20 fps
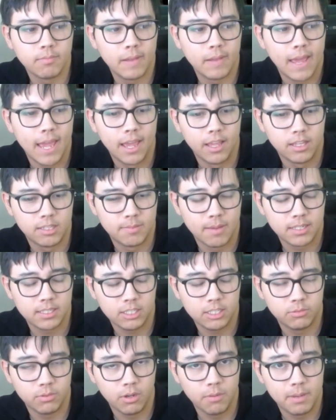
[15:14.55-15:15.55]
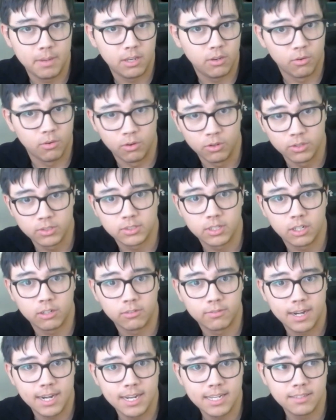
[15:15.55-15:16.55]
especially as well being the All-Star
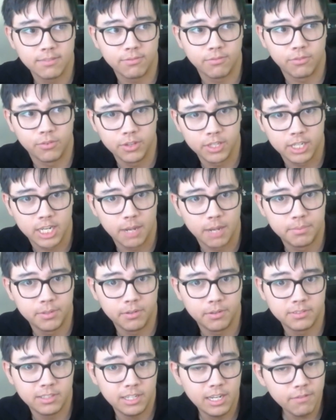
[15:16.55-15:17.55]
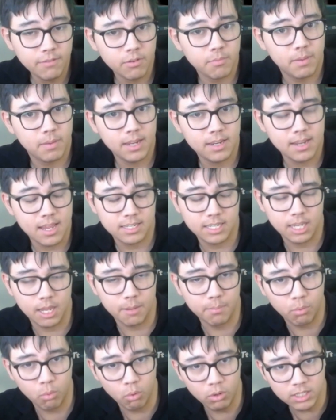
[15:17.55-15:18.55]
race for the Cup Series, and even being actually a
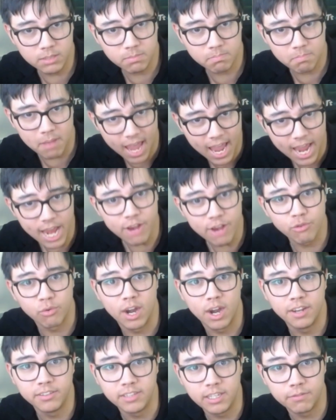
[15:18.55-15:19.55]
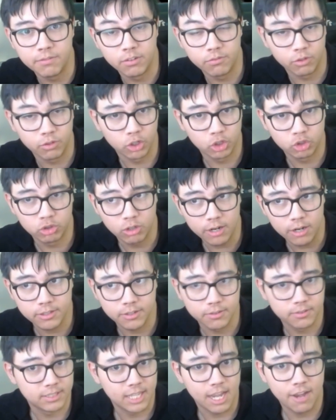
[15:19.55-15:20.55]
points paid race even for the Truck
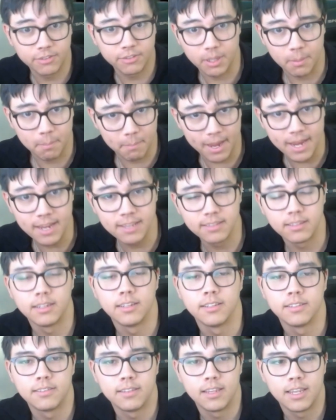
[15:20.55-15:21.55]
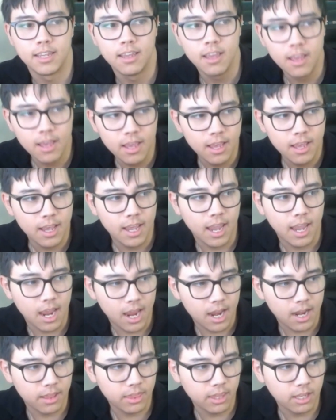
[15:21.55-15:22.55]
Series, that was amazing to see. And
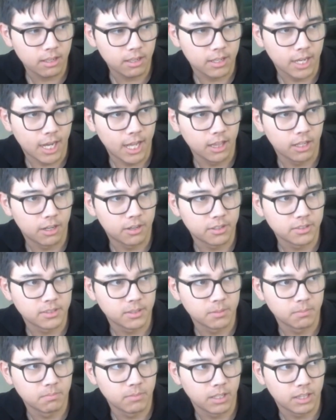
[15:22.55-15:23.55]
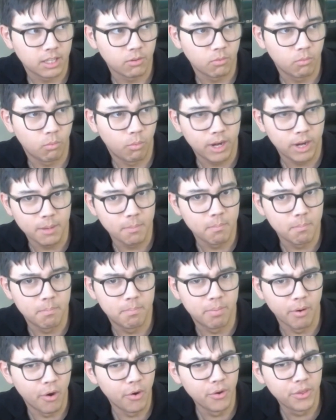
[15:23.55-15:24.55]
I think Kyle Larson, winning
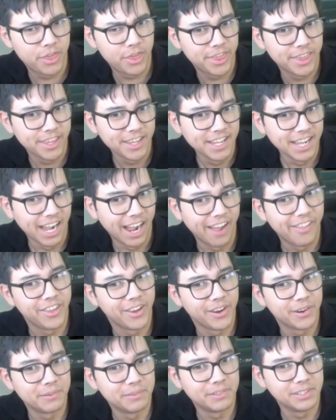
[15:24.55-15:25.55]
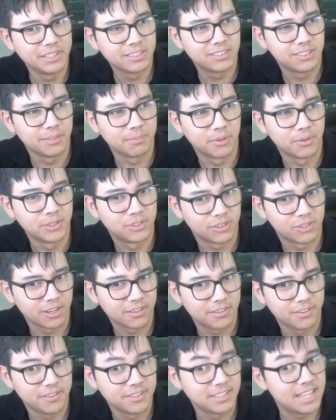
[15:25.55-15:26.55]
both, it was the both Truck
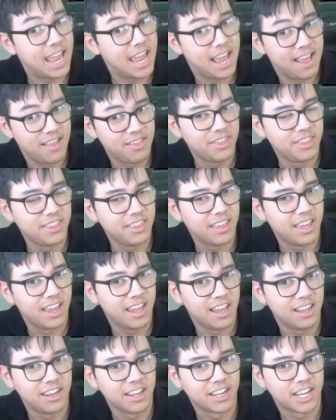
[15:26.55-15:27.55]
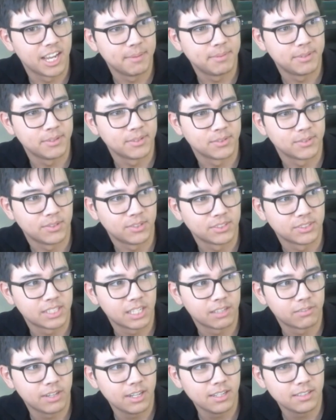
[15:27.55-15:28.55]
Series and the Cup Series All-Star
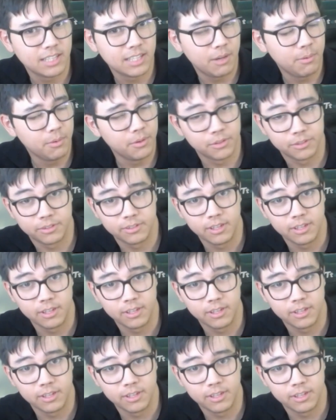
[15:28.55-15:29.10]
race, that was